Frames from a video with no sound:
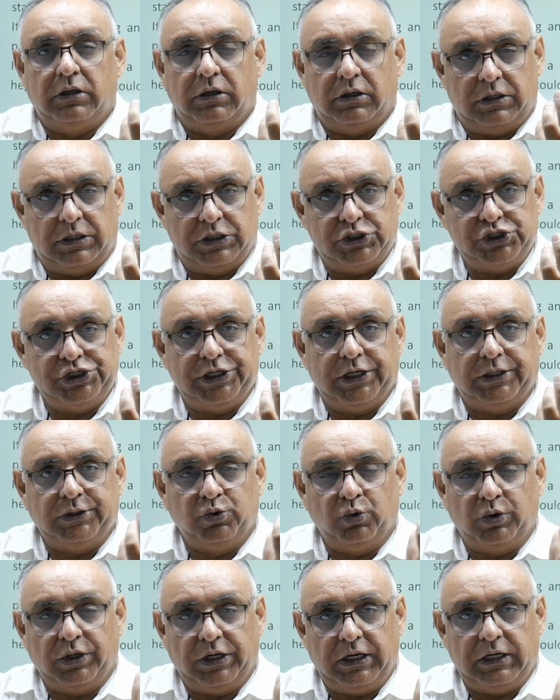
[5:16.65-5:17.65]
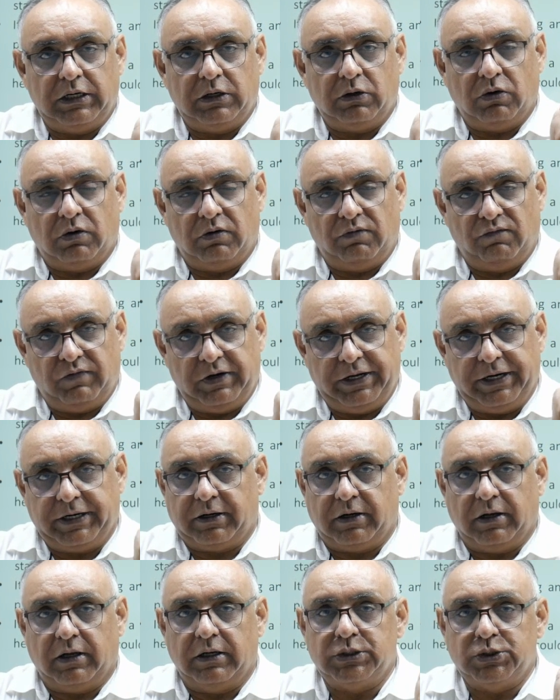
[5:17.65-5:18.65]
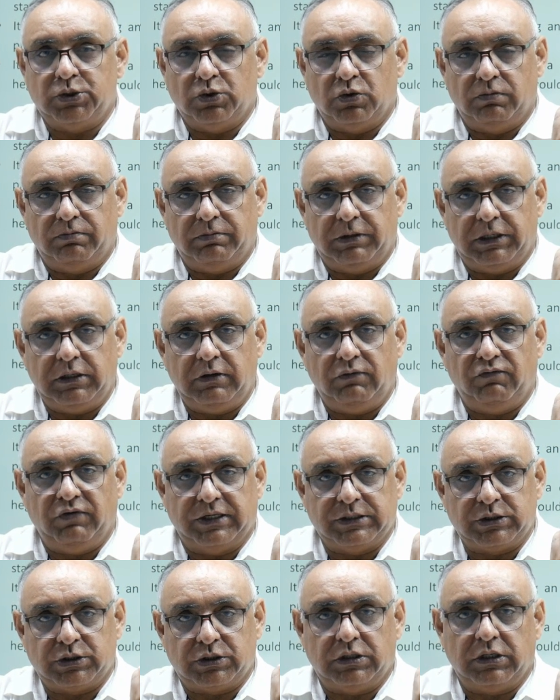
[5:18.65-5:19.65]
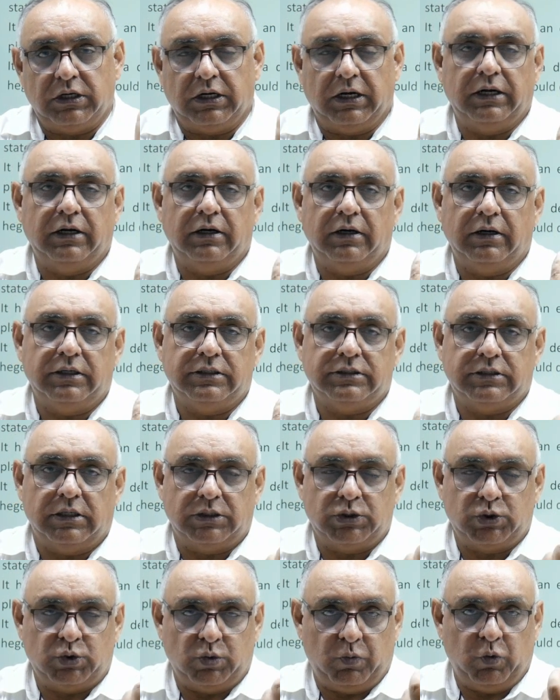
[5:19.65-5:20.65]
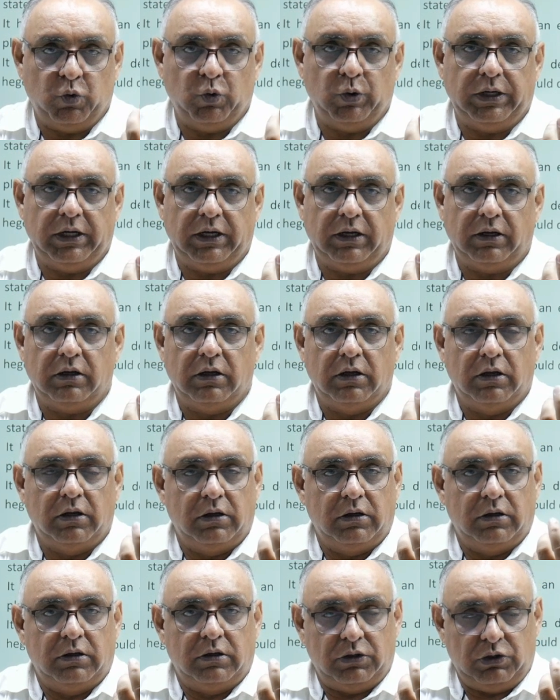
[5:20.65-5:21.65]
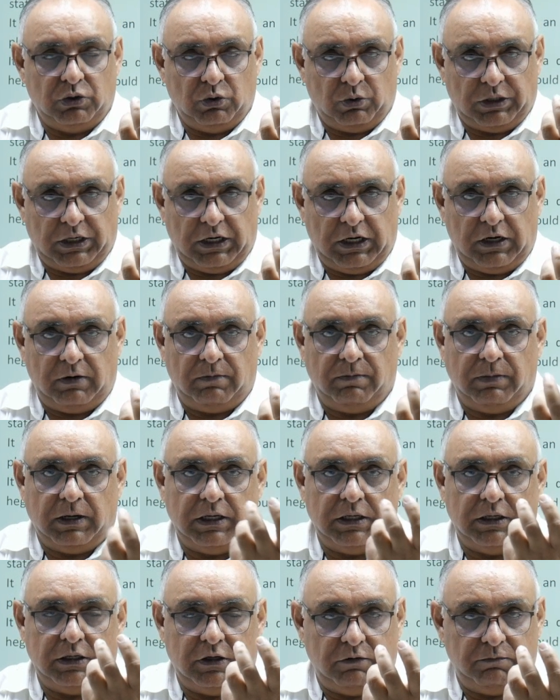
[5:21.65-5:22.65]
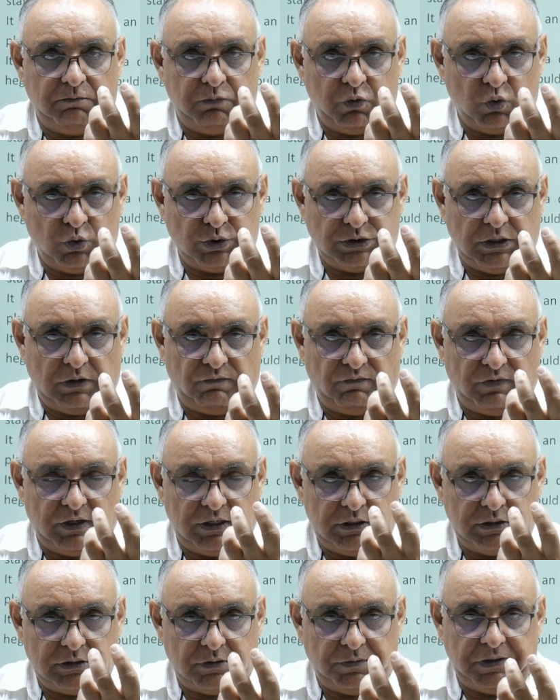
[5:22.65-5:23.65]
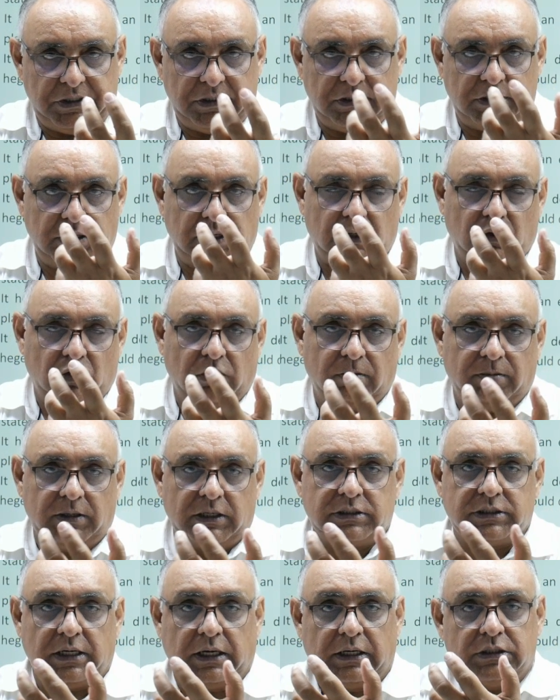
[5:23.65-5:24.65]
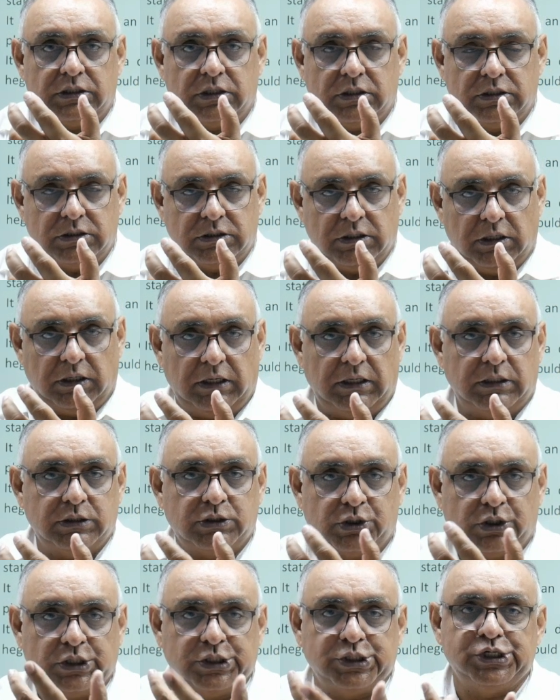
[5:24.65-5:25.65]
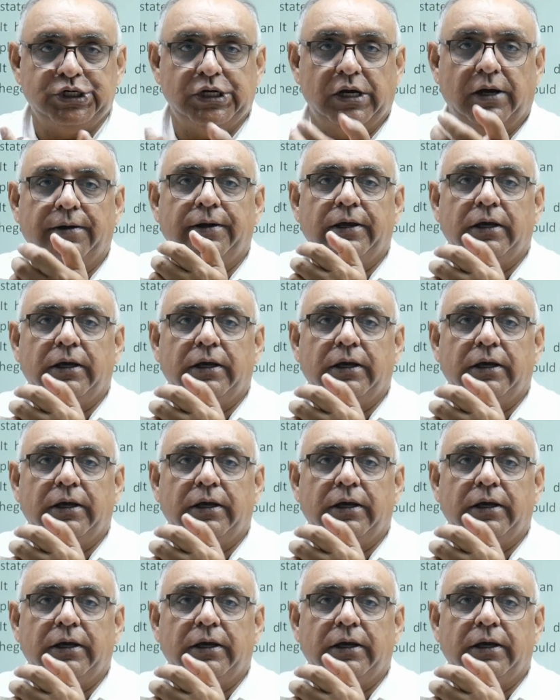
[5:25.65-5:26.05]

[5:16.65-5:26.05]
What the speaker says: Russia-Ukraine conflict also, many Western countries are supporting Ukraine by imposing very severe economic sanctions against Russia,